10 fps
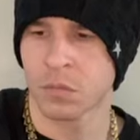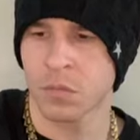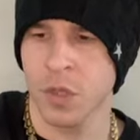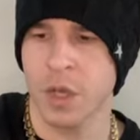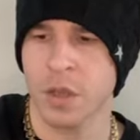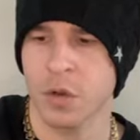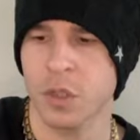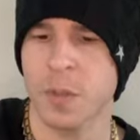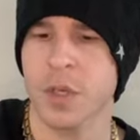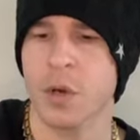Yeah,
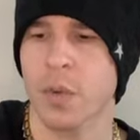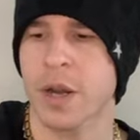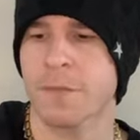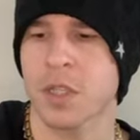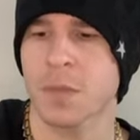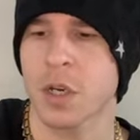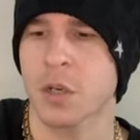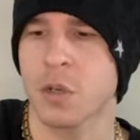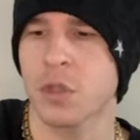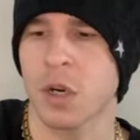ultimately, you're waiting for something you
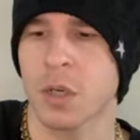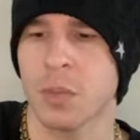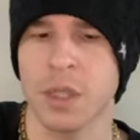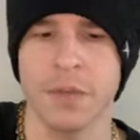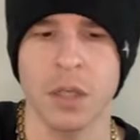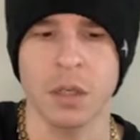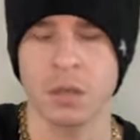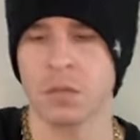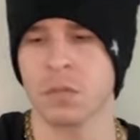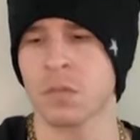do strongly believe in.
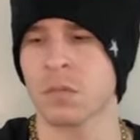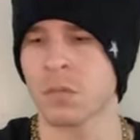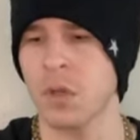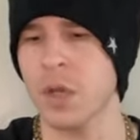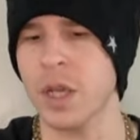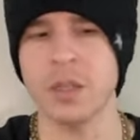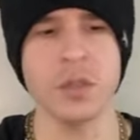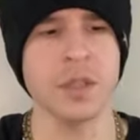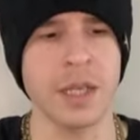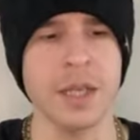Okay, so
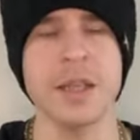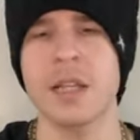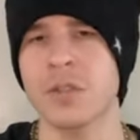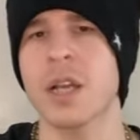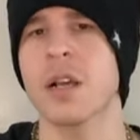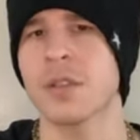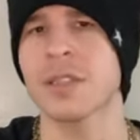it's like that's like I was